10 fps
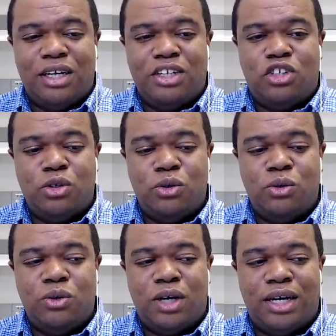
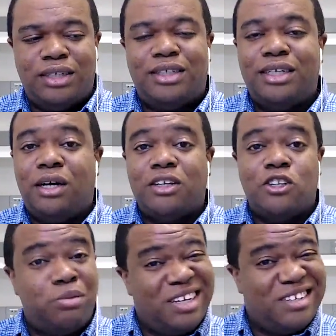to tell the split